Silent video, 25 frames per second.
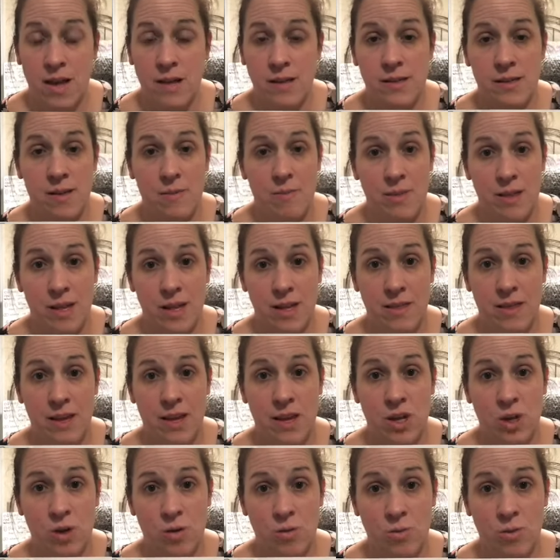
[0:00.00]
Something that
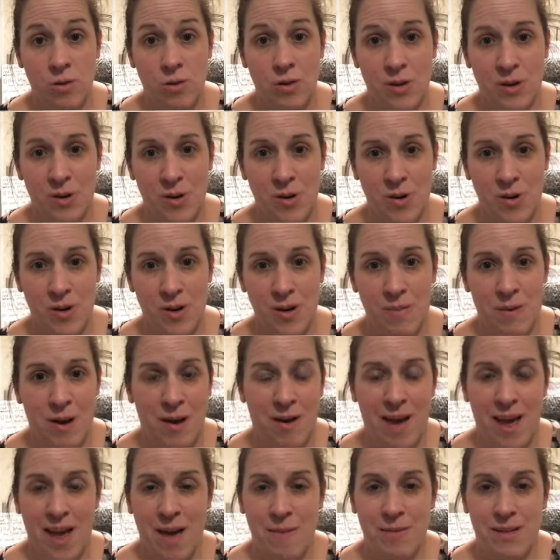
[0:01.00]
you learned
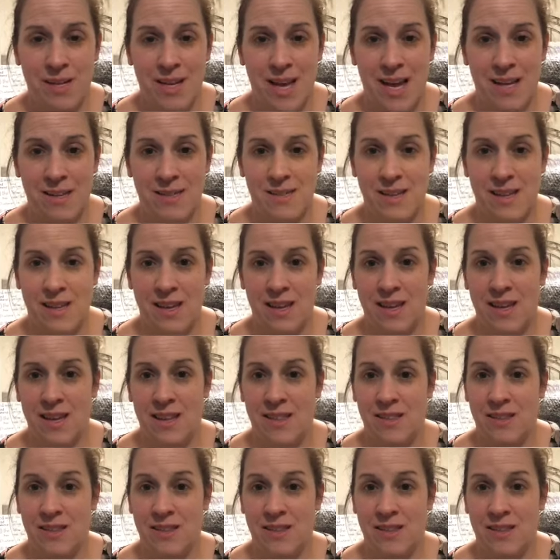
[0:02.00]
about habitats that